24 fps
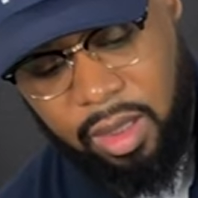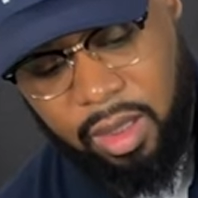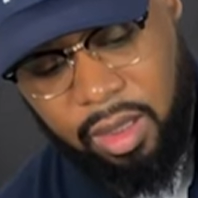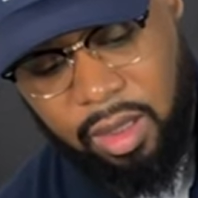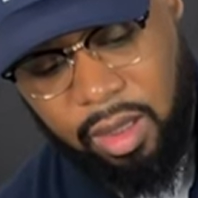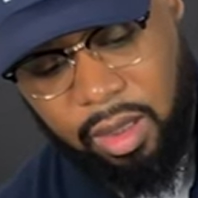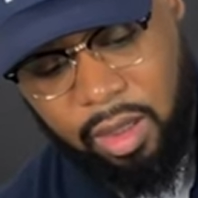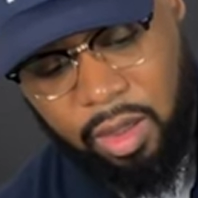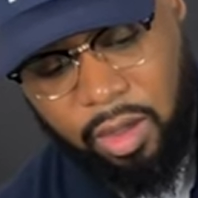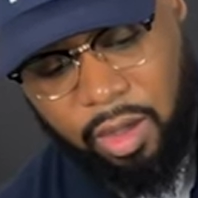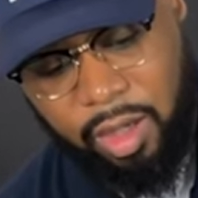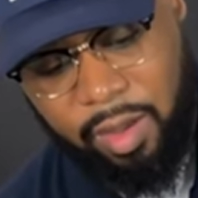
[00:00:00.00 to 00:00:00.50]

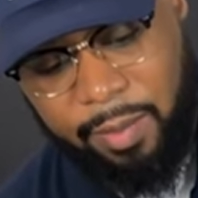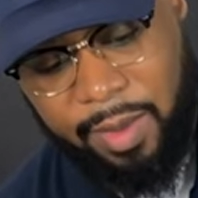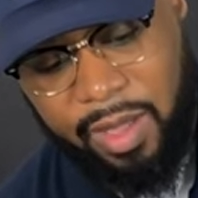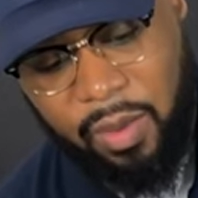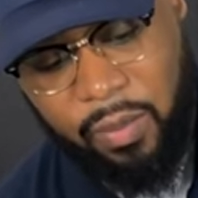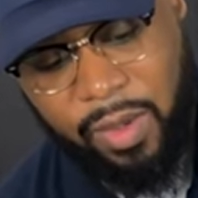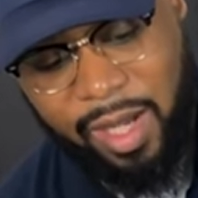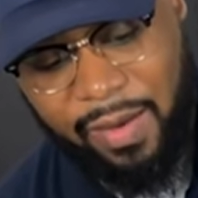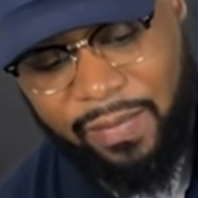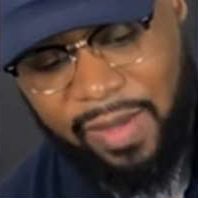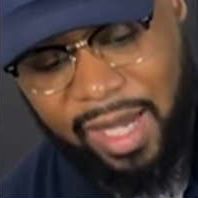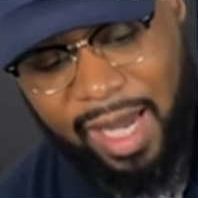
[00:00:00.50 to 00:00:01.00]
You know what I
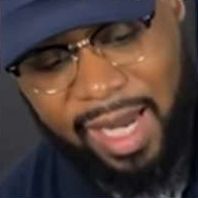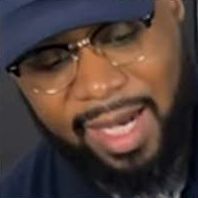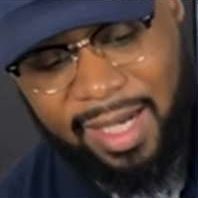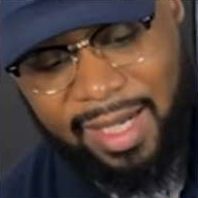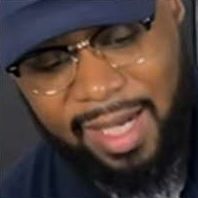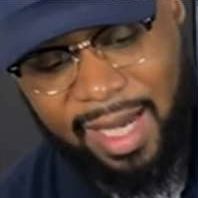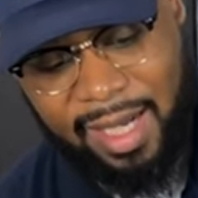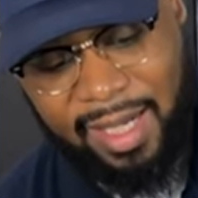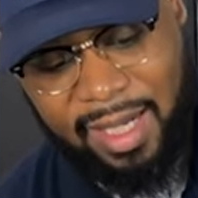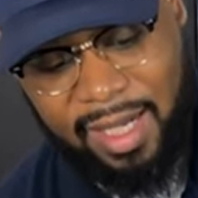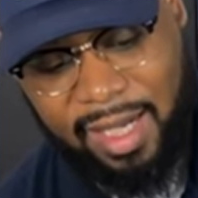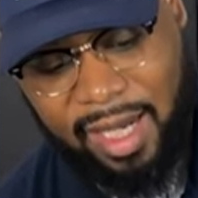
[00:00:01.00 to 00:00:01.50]
mean? We have the
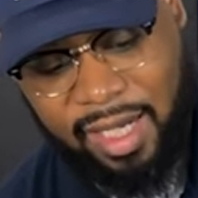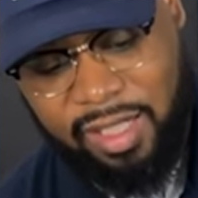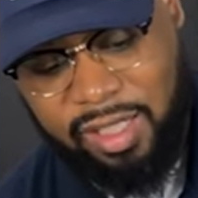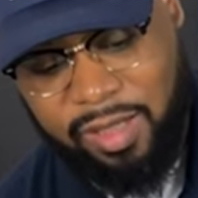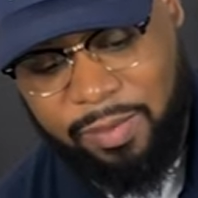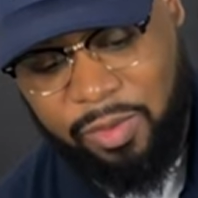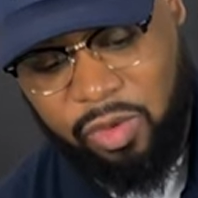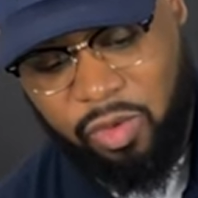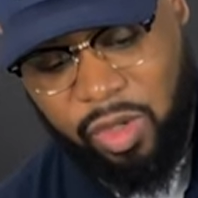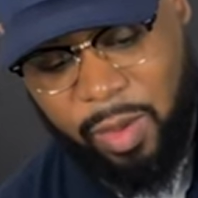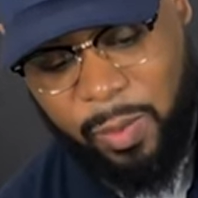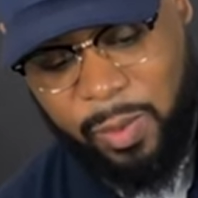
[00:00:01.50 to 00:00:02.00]
8.99
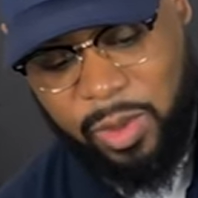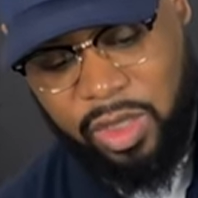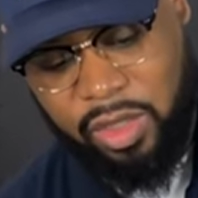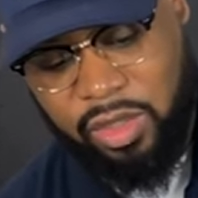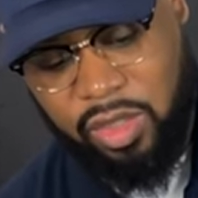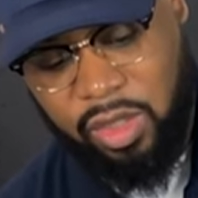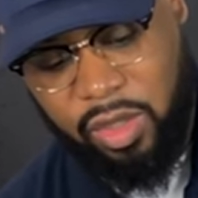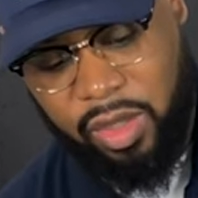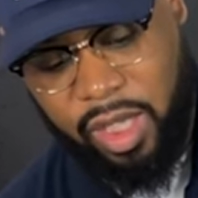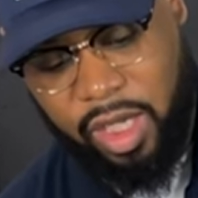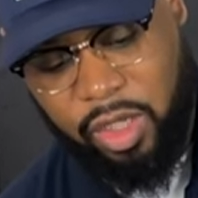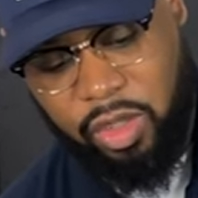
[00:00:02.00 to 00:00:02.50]
subscription
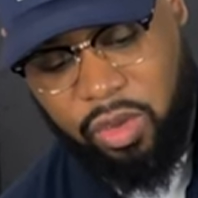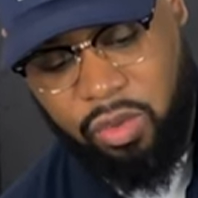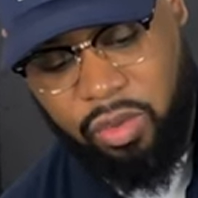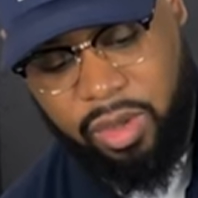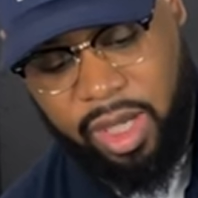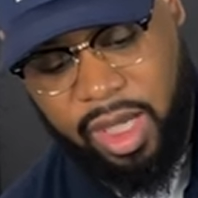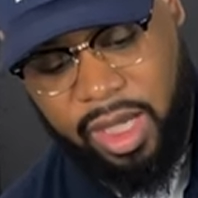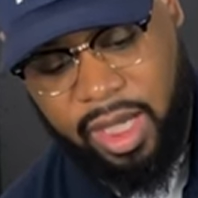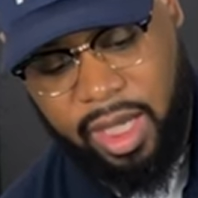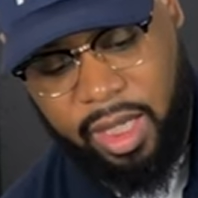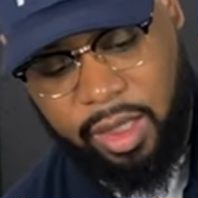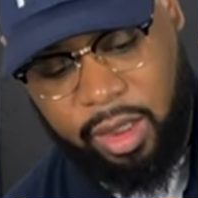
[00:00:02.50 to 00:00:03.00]
so that you
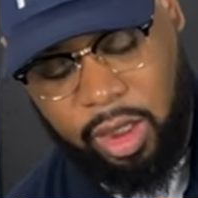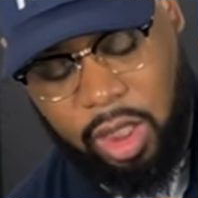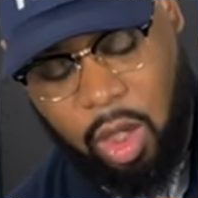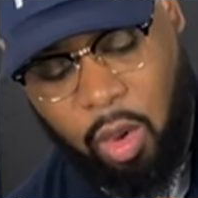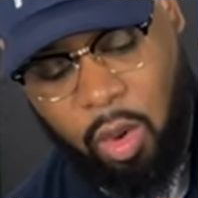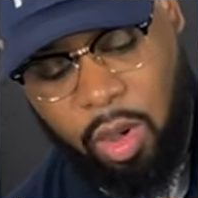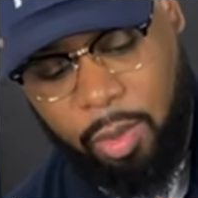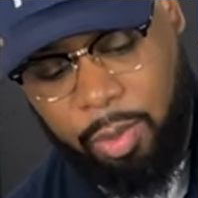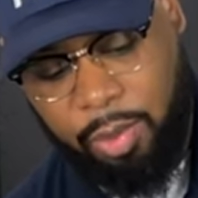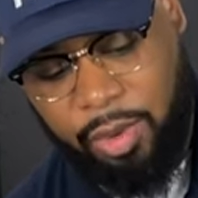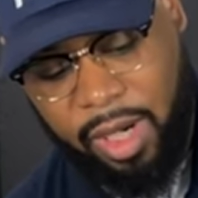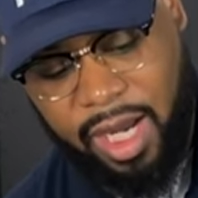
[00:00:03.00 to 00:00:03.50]
can get
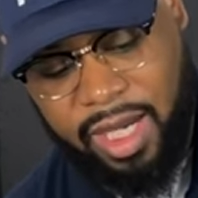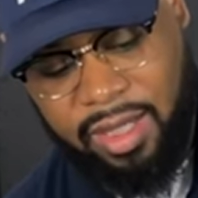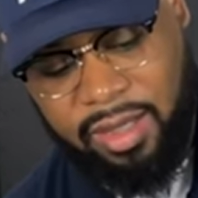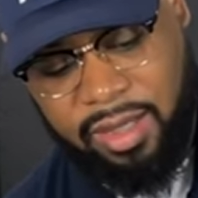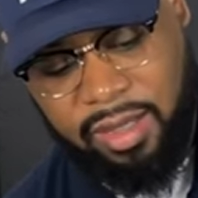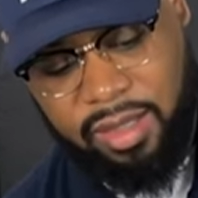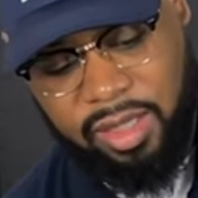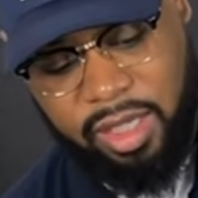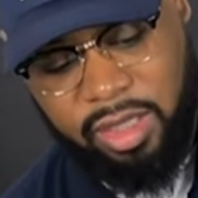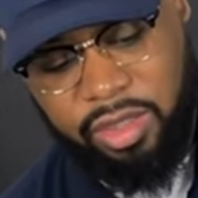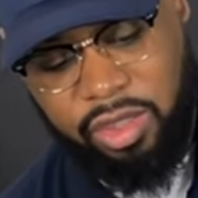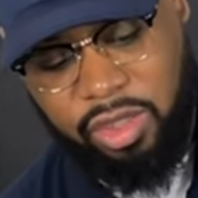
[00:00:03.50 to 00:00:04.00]
lower
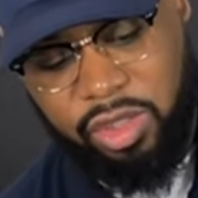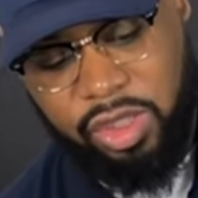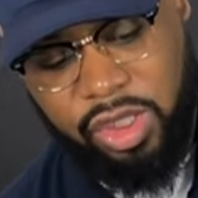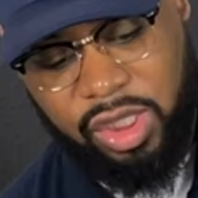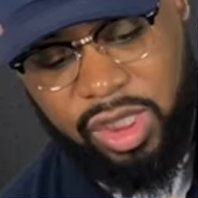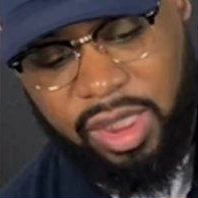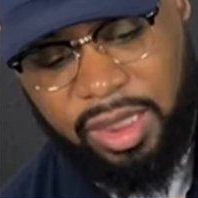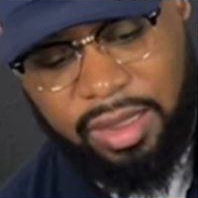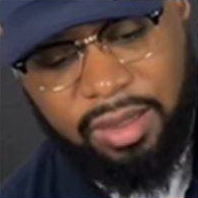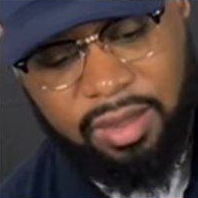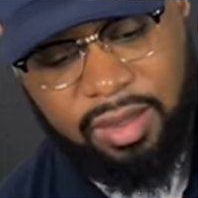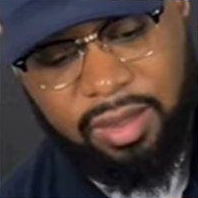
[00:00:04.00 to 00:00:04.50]
prices on your
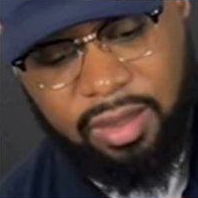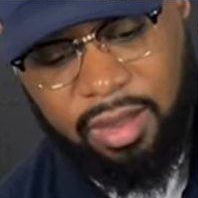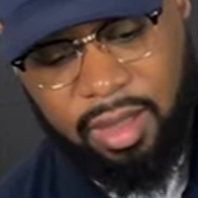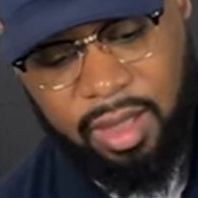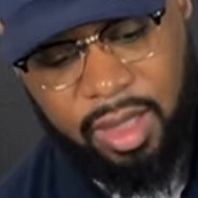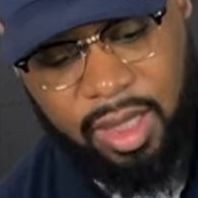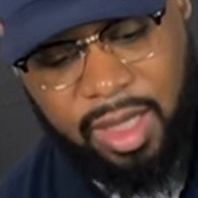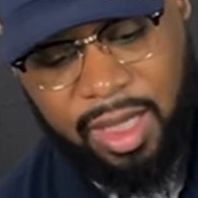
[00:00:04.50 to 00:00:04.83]
sheets.